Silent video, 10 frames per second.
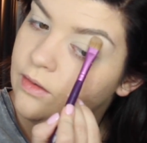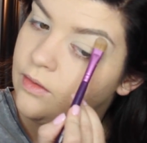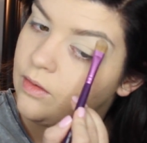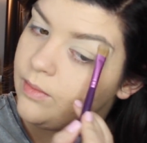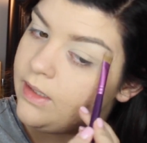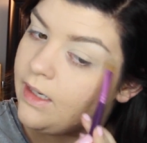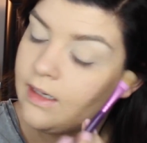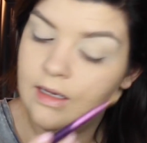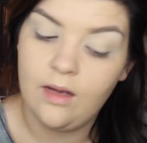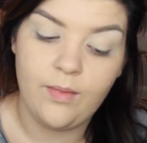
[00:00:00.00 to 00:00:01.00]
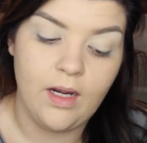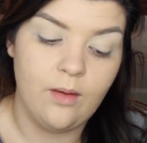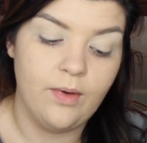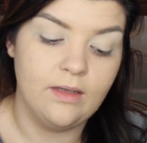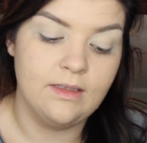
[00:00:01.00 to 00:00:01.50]
Normally I cut my
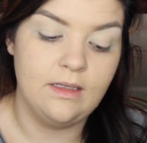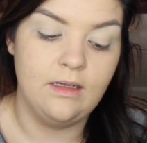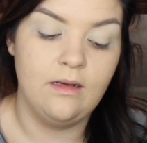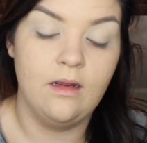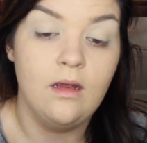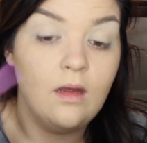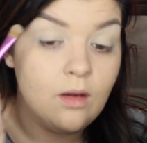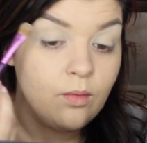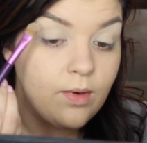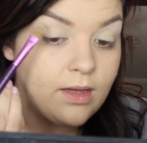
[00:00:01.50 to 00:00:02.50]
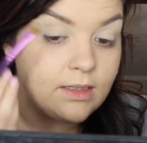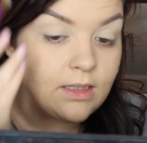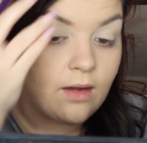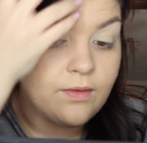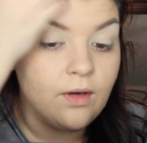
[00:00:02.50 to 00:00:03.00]
eyebrows in with the
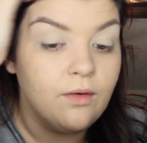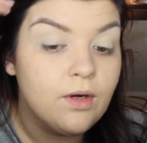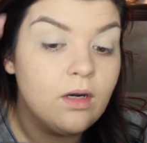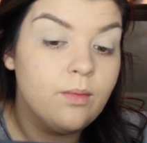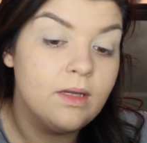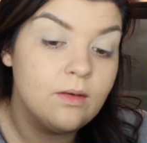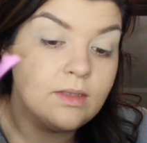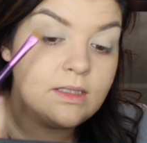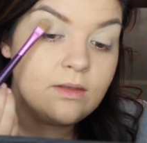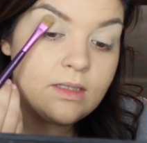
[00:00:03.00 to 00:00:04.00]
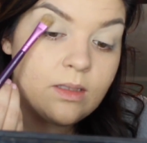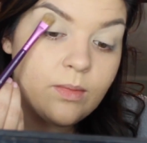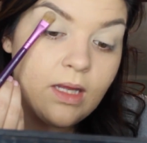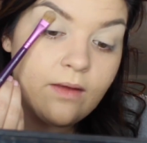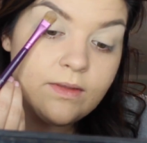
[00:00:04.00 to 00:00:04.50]
soft ochre, but there was still
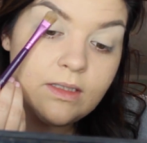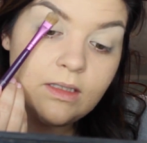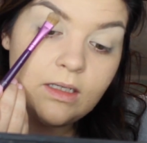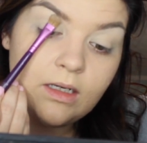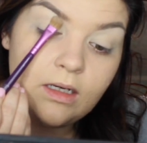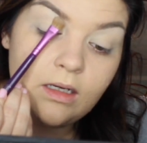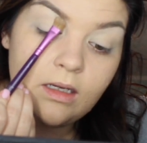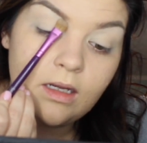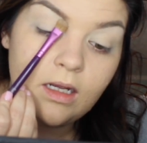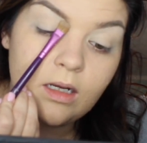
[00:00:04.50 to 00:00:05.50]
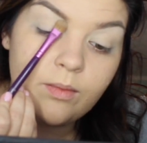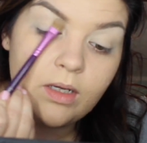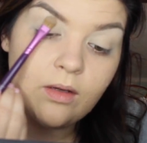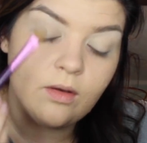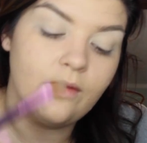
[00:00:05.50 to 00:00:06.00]
some left in there, and I'm going
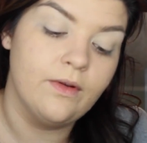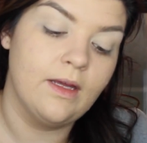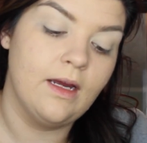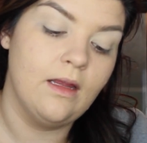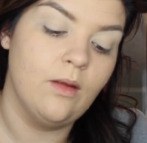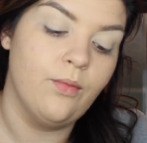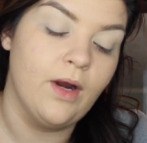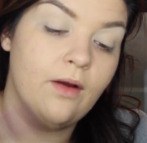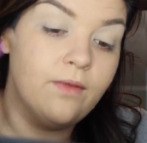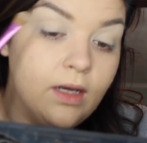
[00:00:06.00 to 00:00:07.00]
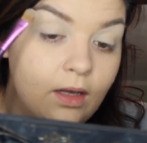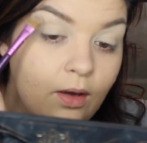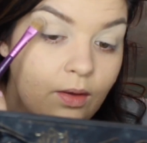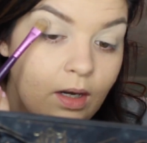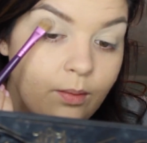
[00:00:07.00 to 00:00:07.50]
to go over that in the brow
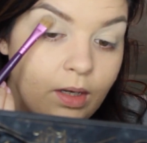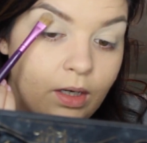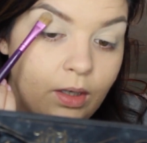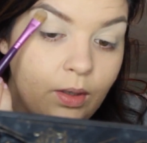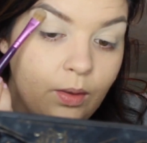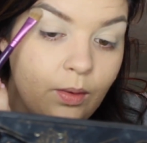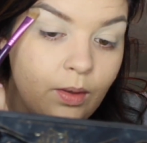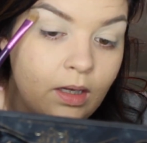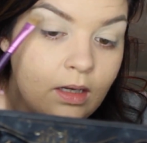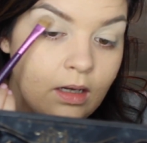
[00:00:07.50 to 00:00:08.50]
video that I'm going to do.